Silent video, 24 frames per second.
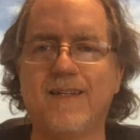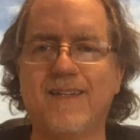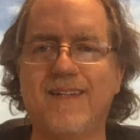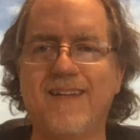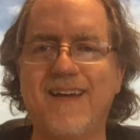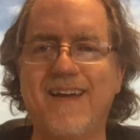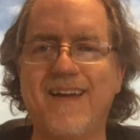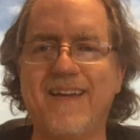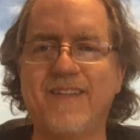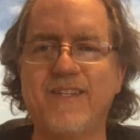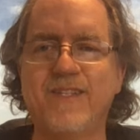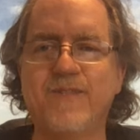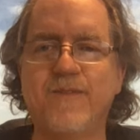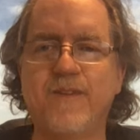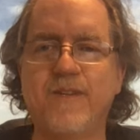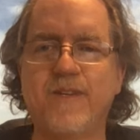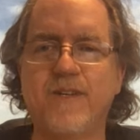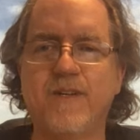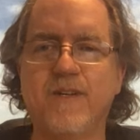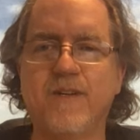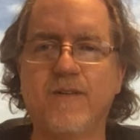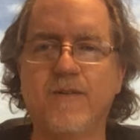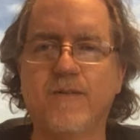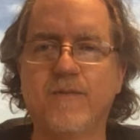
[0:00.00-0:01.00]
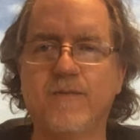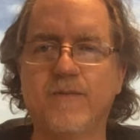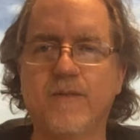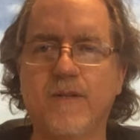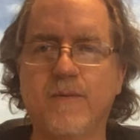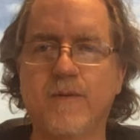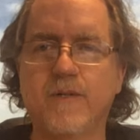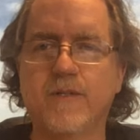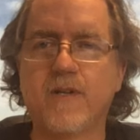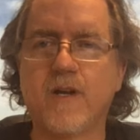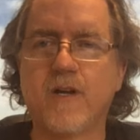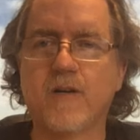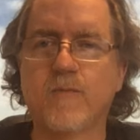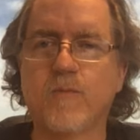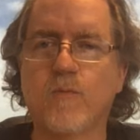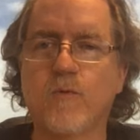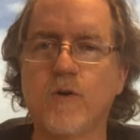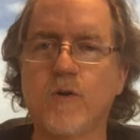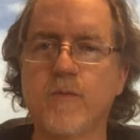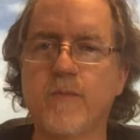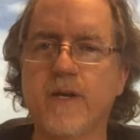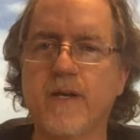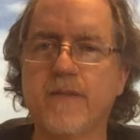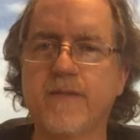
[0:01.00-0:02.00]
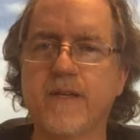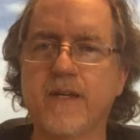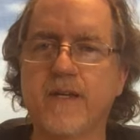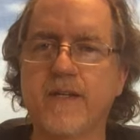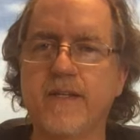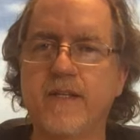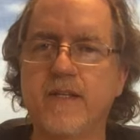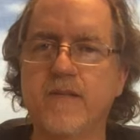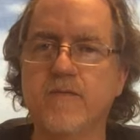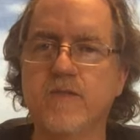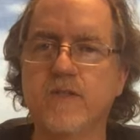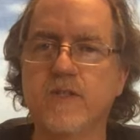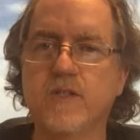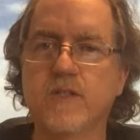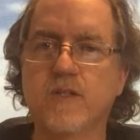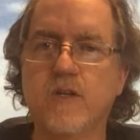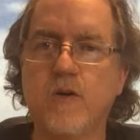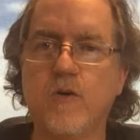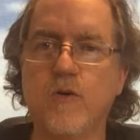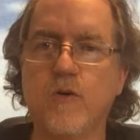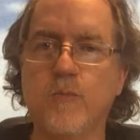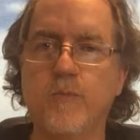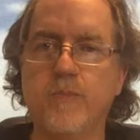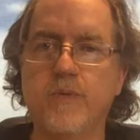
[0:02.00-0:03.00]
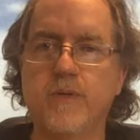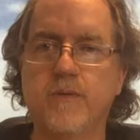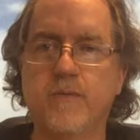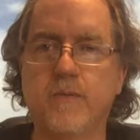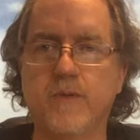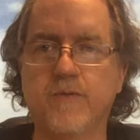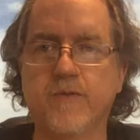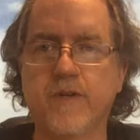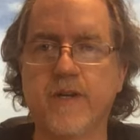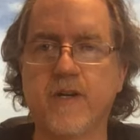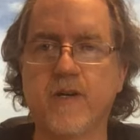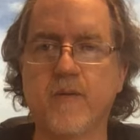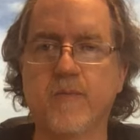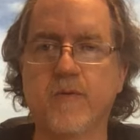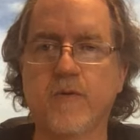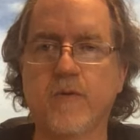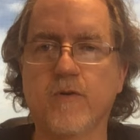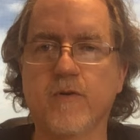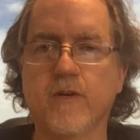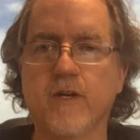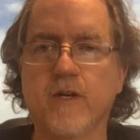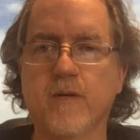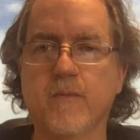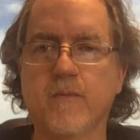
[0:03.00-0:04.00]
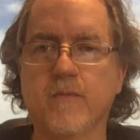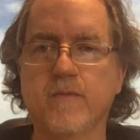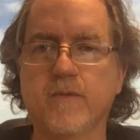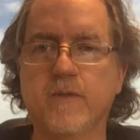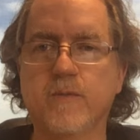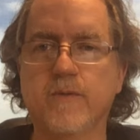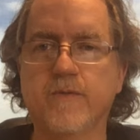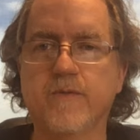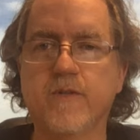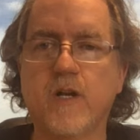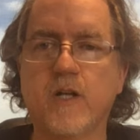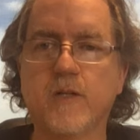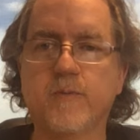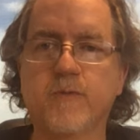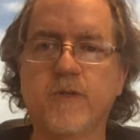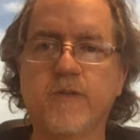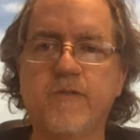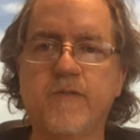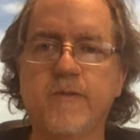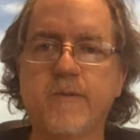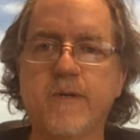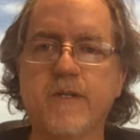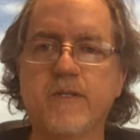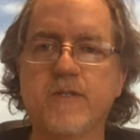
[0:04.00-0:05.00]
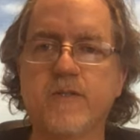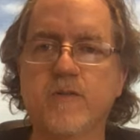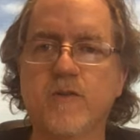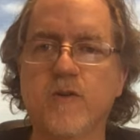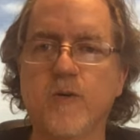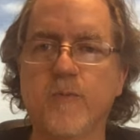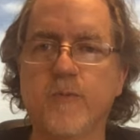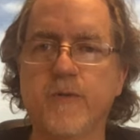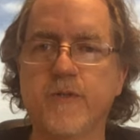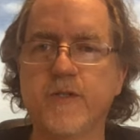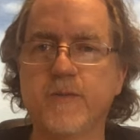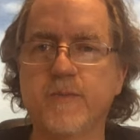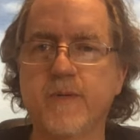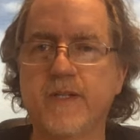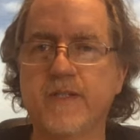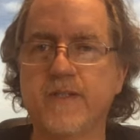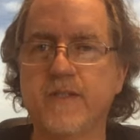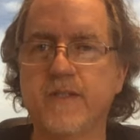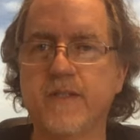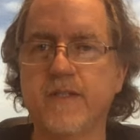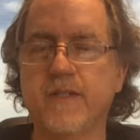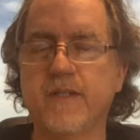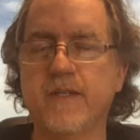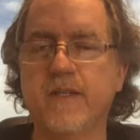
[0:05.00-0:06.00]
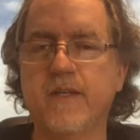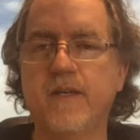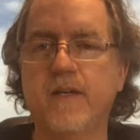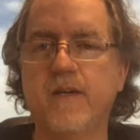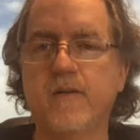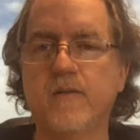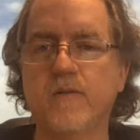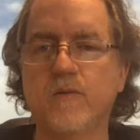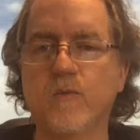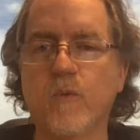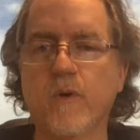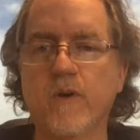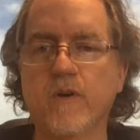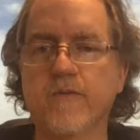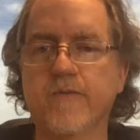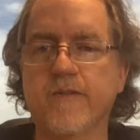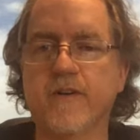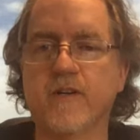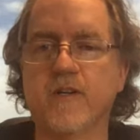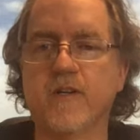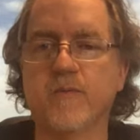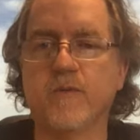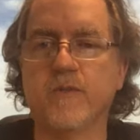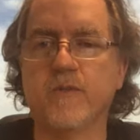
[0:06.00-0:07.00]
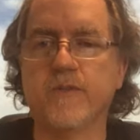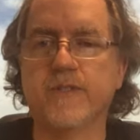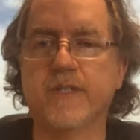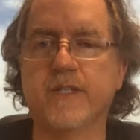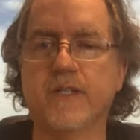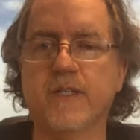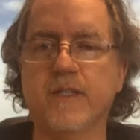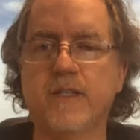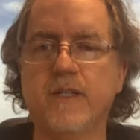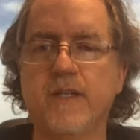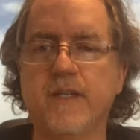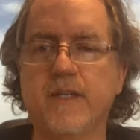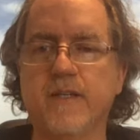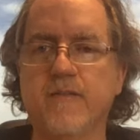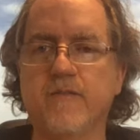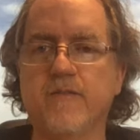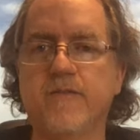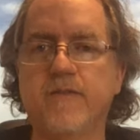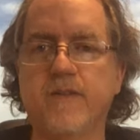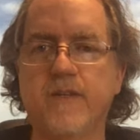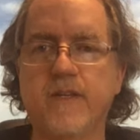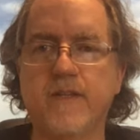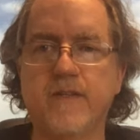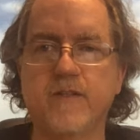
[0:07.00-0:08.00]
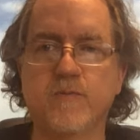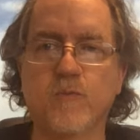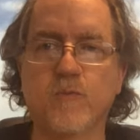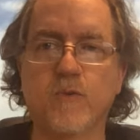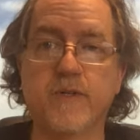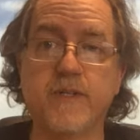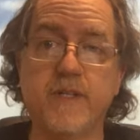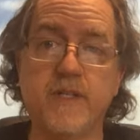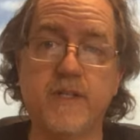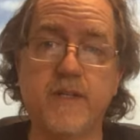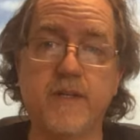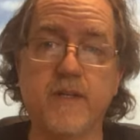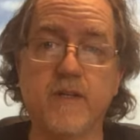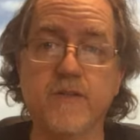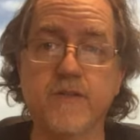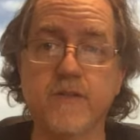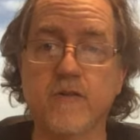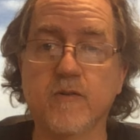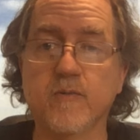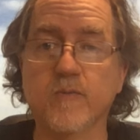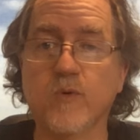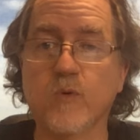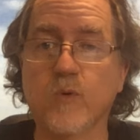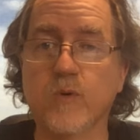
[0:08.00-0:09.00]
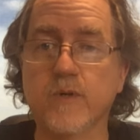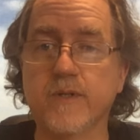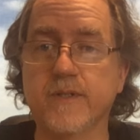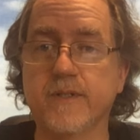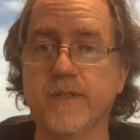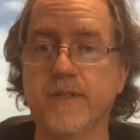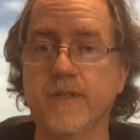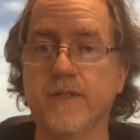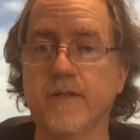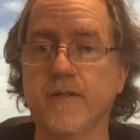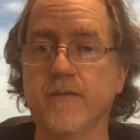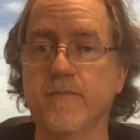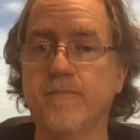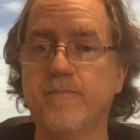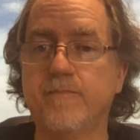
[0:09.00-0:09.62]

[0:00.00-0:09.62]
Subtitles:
Hi, in this video, I want to talk more about the idea of scope when writing a program. So we've talked briefly about scope, which is basically where variables can live, and there's more details that are important here.